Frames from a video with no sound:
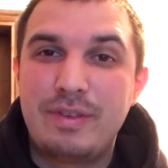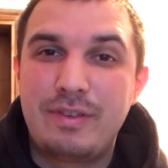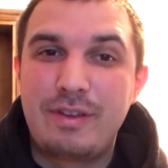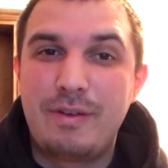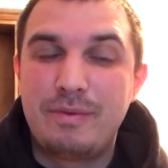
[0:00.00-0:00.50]

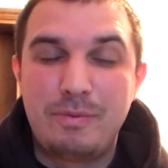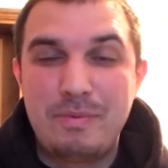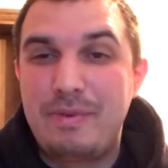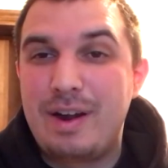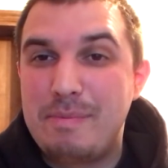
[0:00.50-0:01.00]
So it's
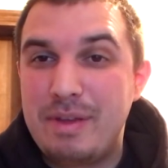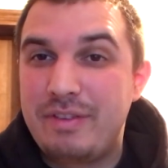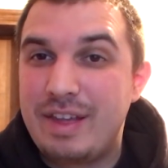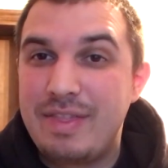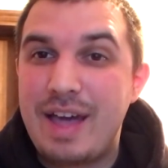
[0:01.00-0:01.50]
been very
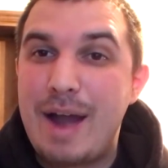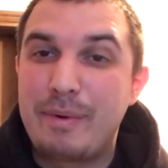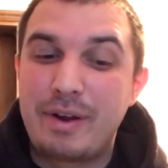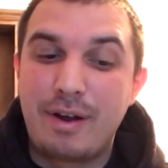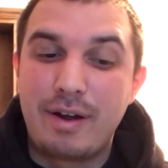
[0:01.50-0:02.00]
busy in that
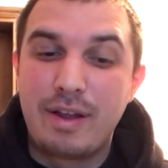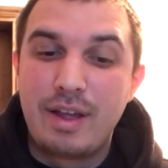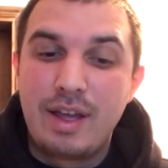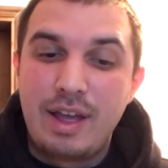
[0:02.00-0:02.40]
regard.